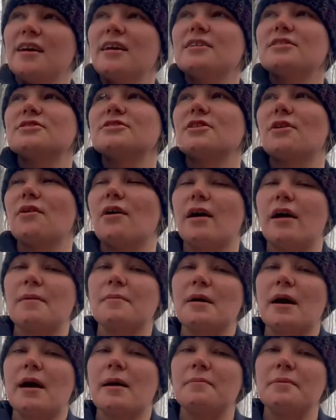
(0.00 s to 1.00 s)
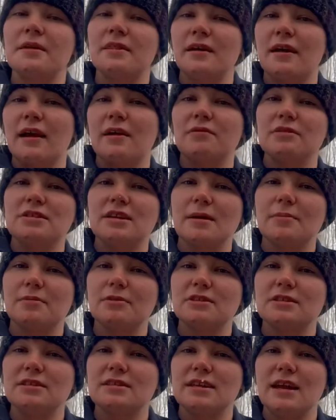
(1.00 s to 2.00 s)
So I'm happy that I was able
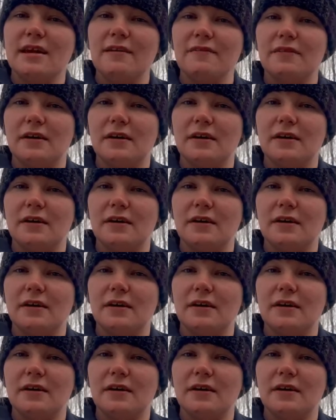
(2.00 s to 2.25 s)
to save